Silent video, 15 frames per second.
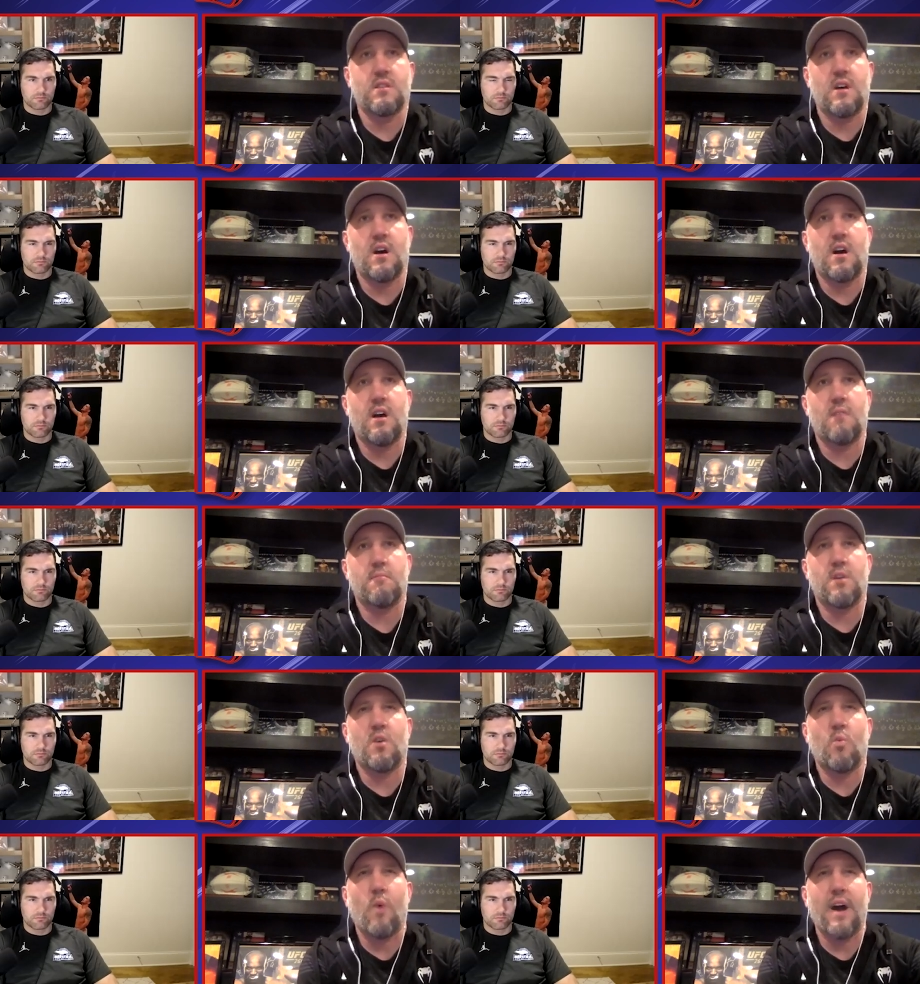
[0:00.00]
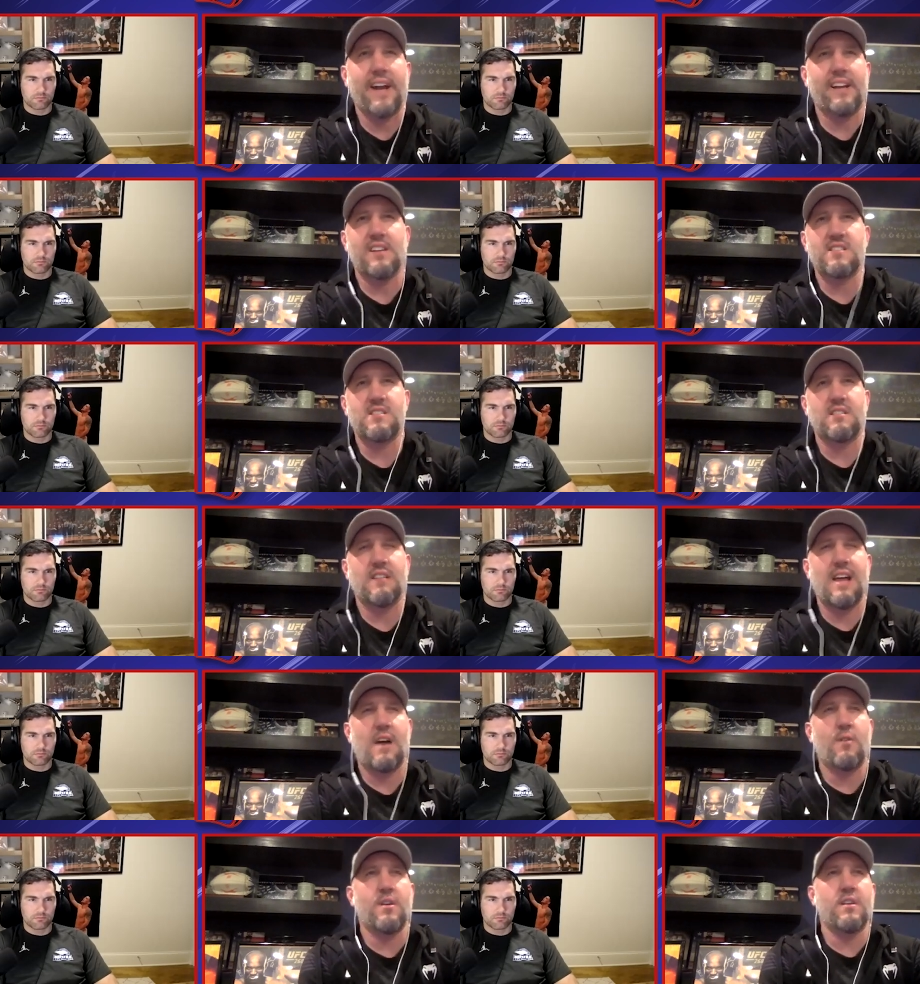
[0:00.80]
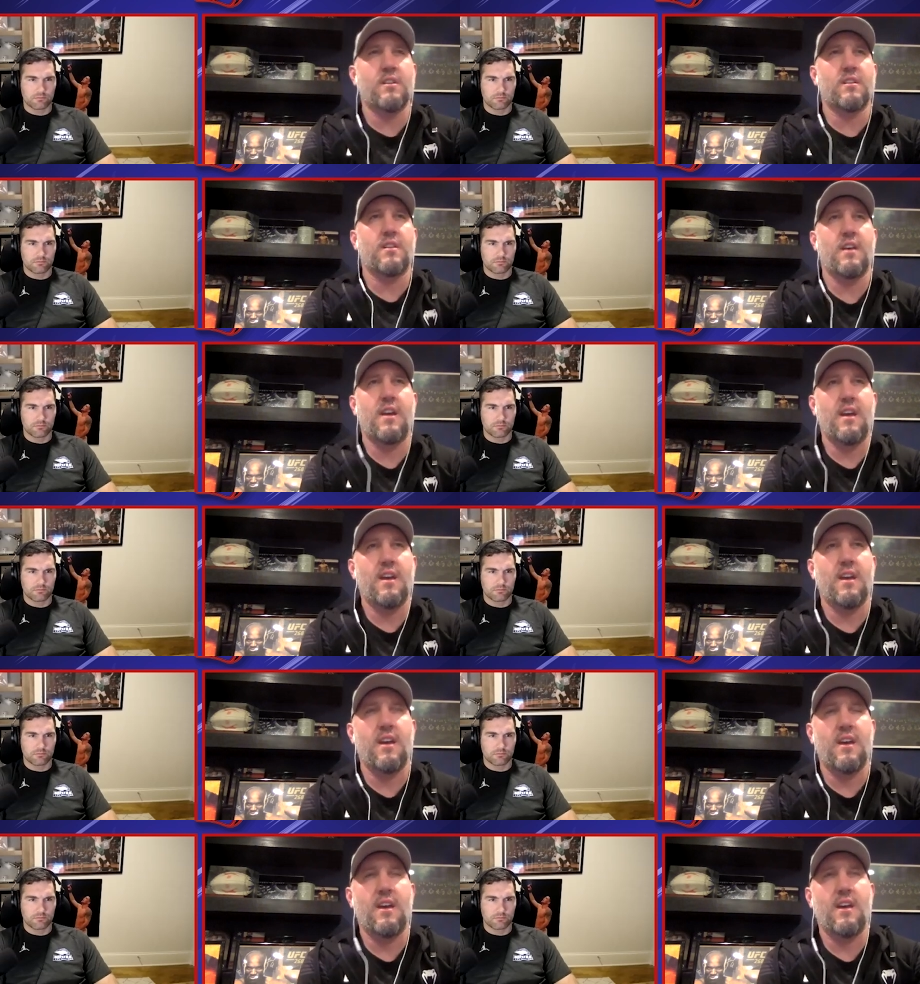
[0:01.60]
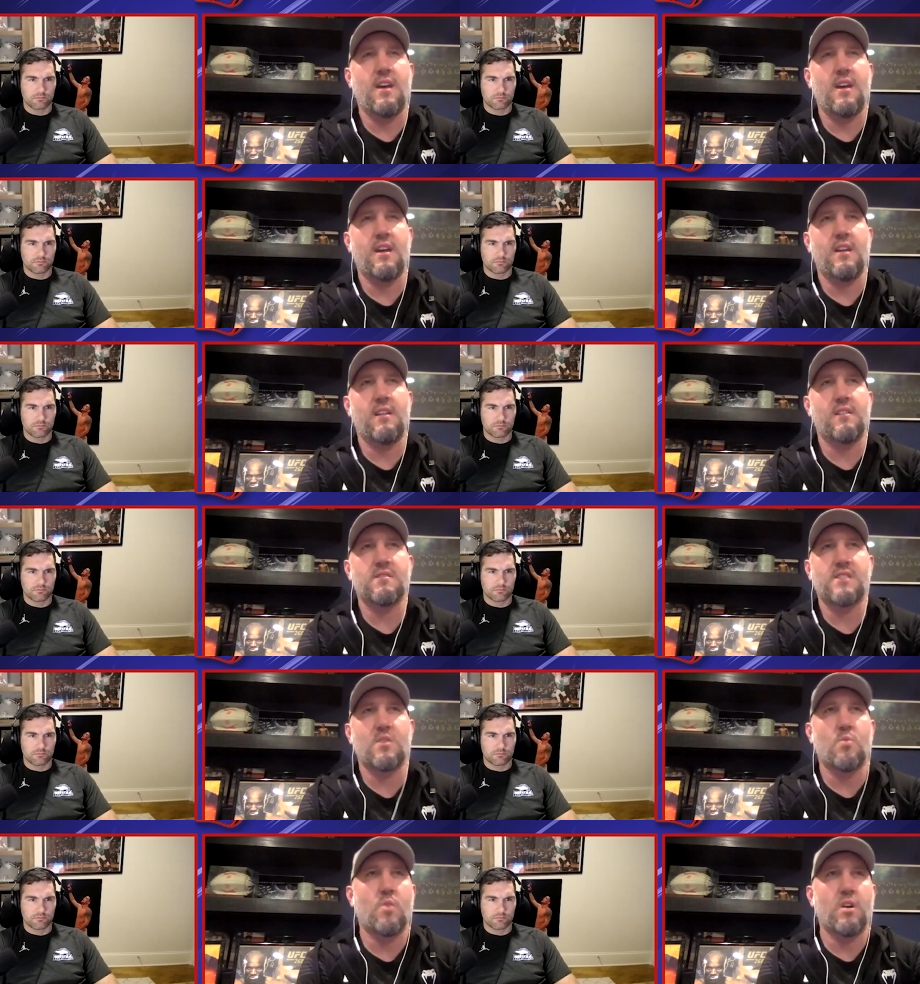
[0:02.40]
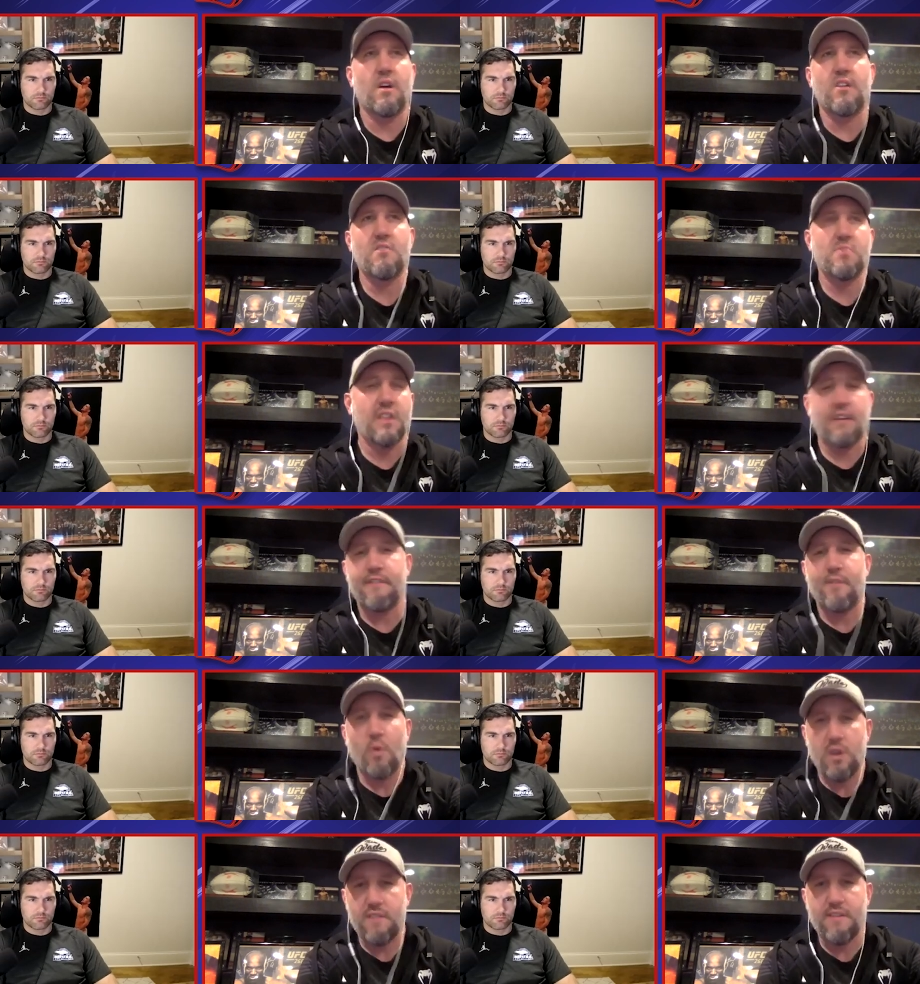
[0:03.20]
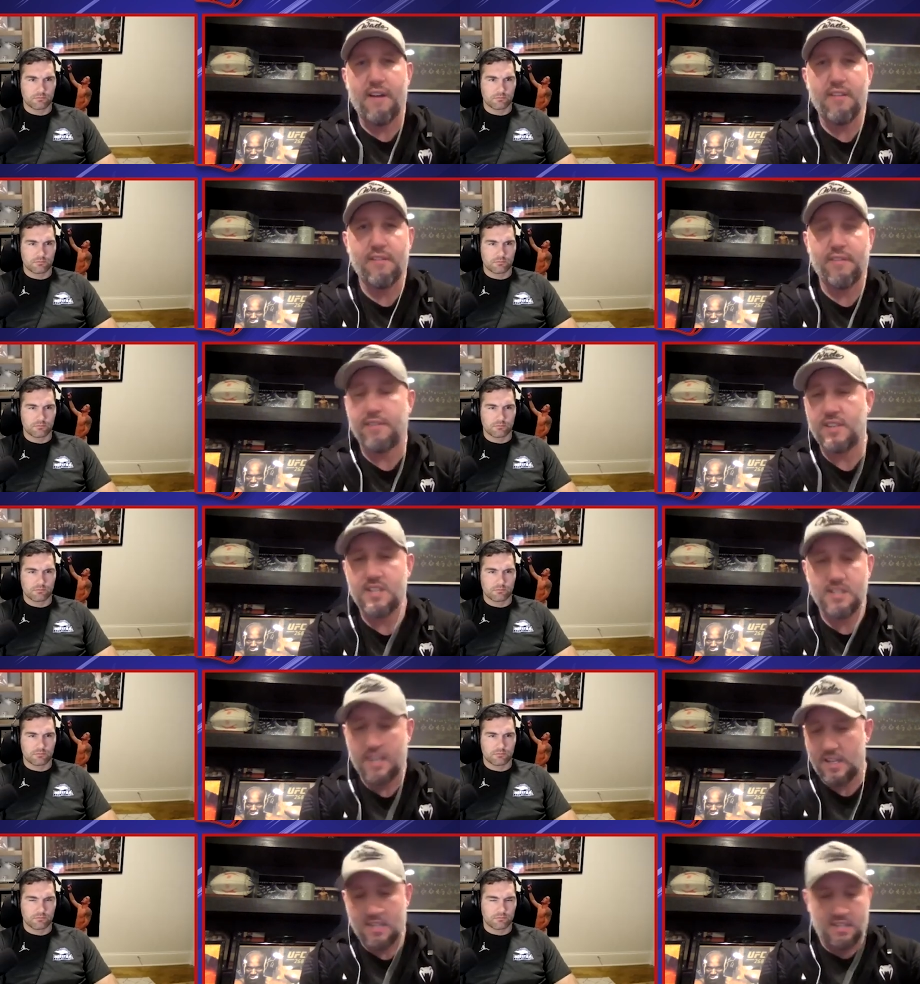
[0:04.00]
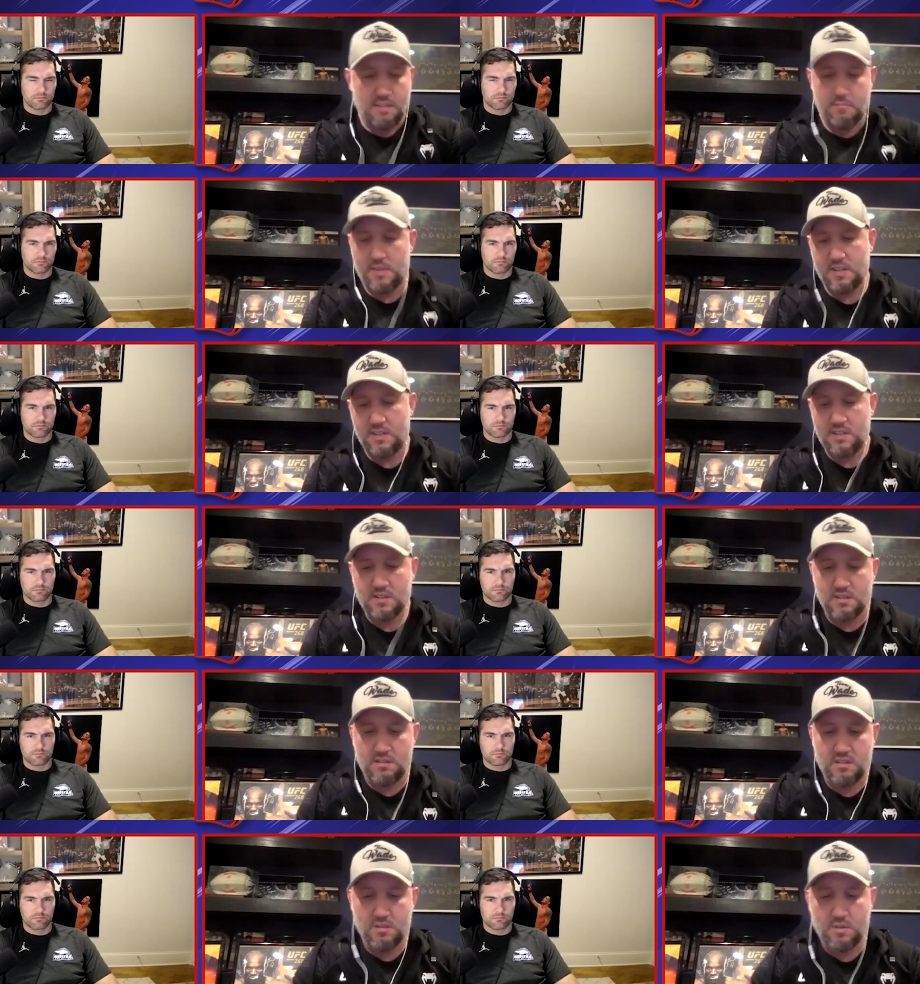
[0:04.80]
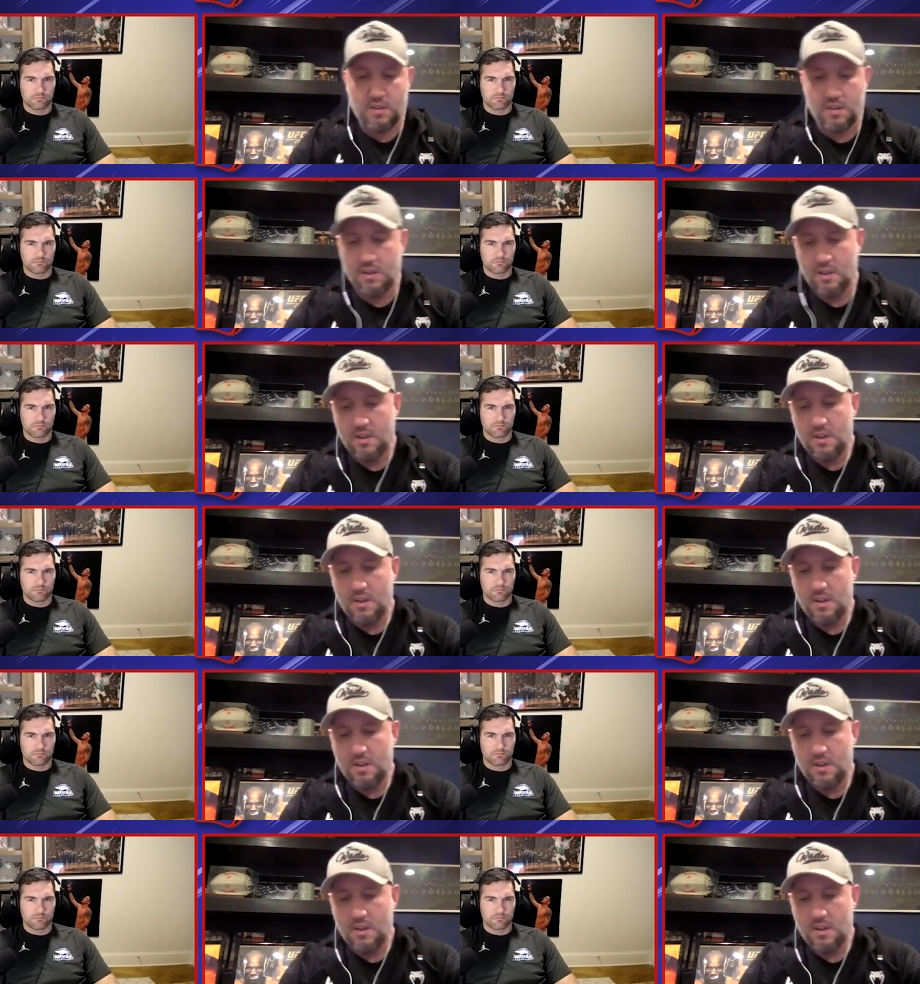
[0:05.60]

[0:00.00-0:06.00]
Speaker 1: Um, Hawaii doesn't allow it, and there's like one other, but like 45 to 50 states say PTs can do it.